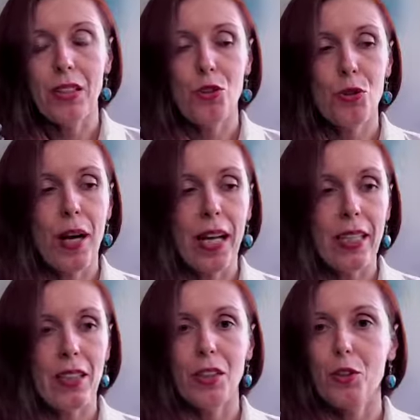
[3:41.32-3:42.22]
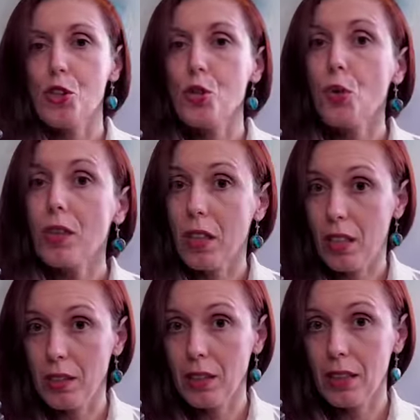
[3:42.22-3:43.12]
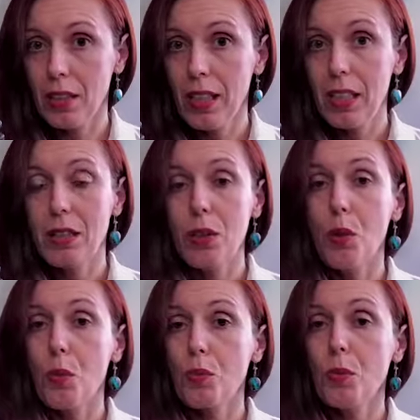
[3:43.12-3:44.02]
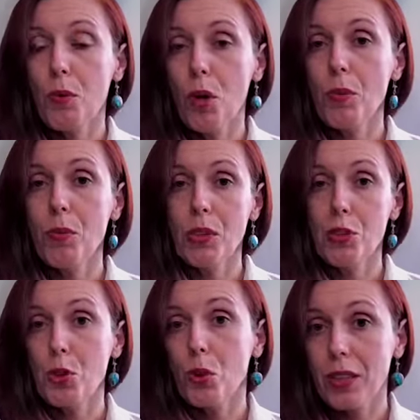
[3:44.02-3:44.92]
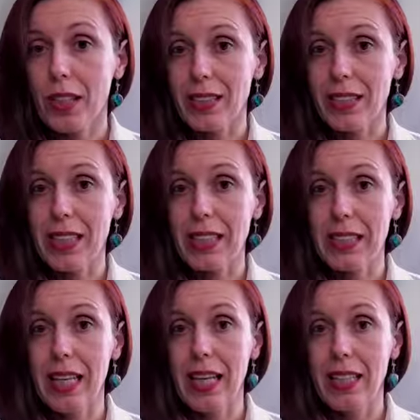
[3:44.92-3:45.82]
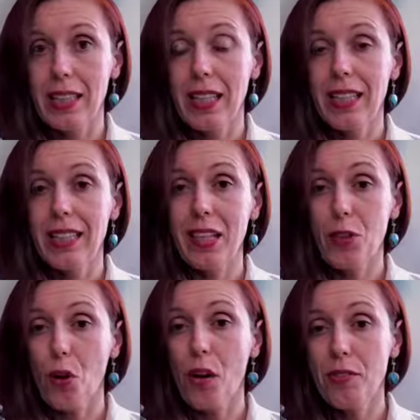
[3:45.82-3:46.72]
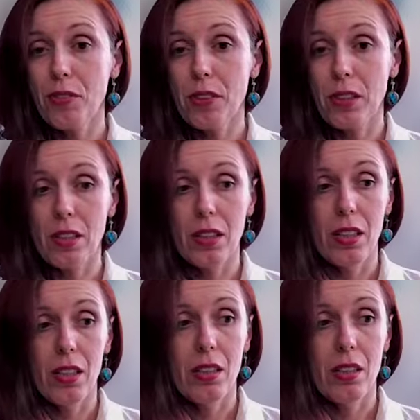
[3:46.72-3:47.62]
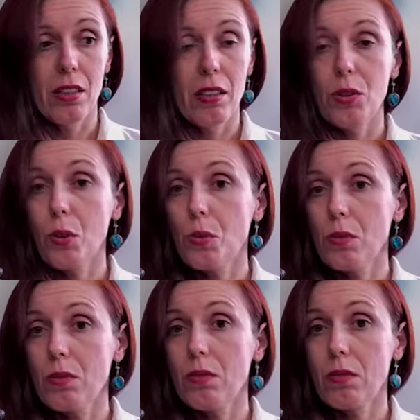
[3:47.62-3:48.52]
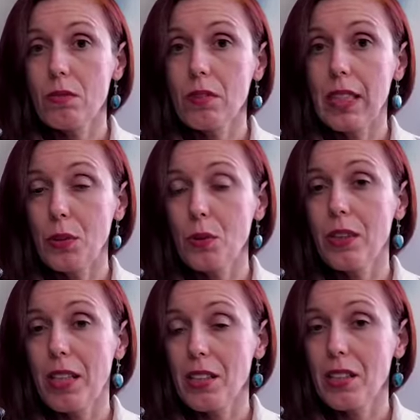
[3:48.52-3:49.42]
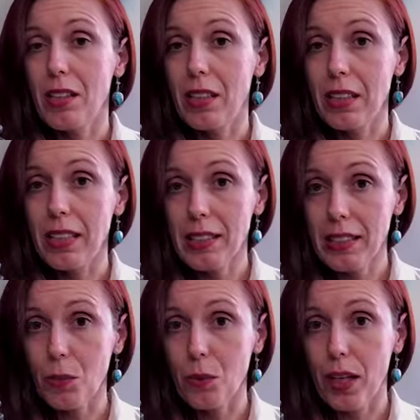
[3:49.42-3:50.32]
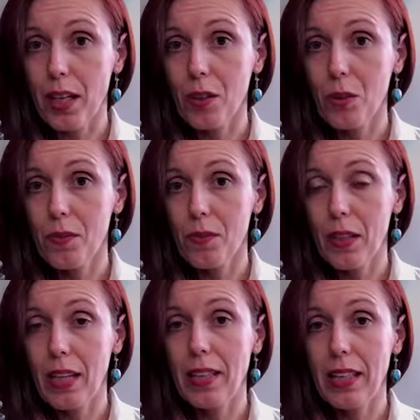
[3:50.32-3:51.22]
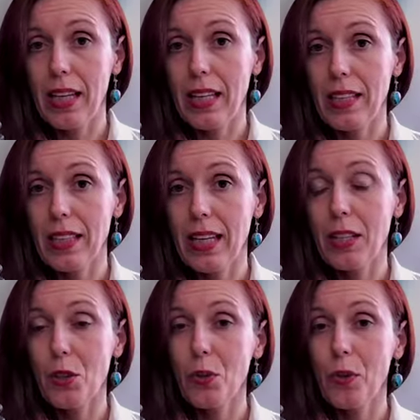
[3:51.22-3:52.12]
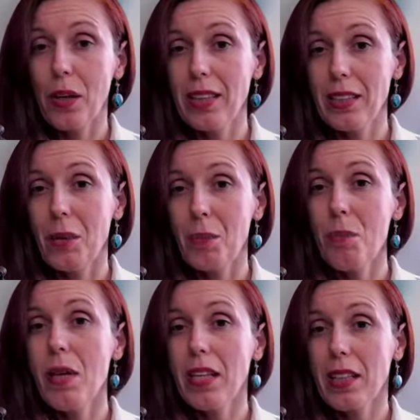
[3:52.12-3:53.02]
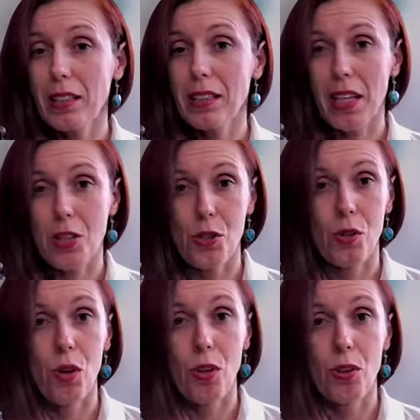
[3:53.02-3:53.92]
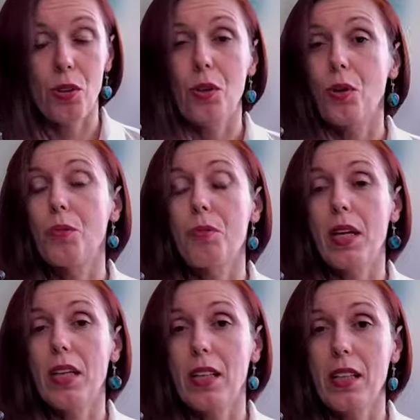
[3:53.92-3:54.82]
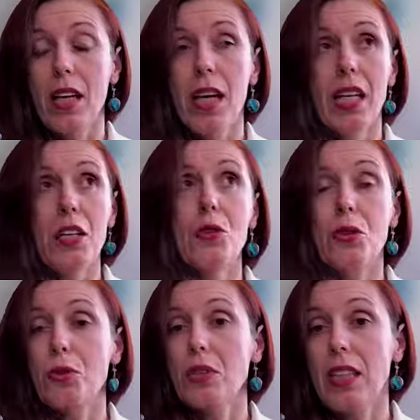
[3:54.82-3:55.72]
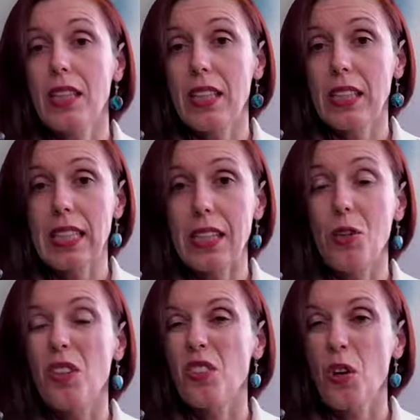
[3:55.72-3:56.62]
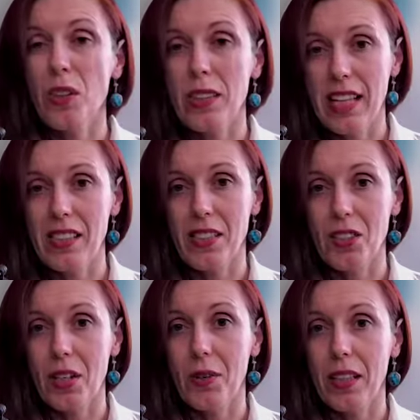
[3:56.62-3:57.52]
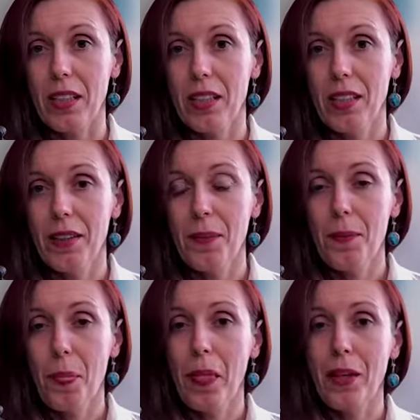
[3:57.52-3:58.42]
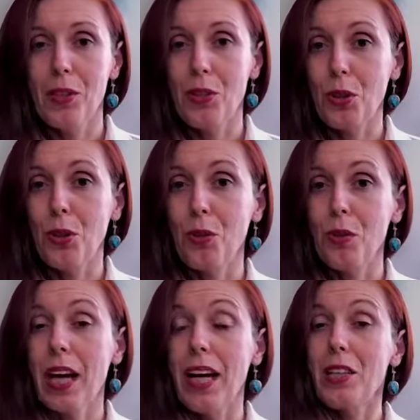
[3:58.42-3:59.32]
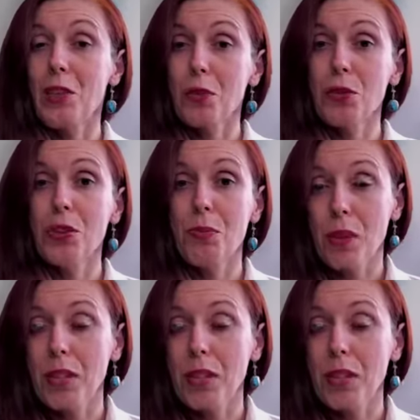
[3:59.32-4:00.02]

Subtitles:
trying the shortcuts. The problem with the shortcuts is that they often don't they don't necessarily lead anywhere. And then you end up making the session longer or making introducing things that are unnecessary. So yeah, you speed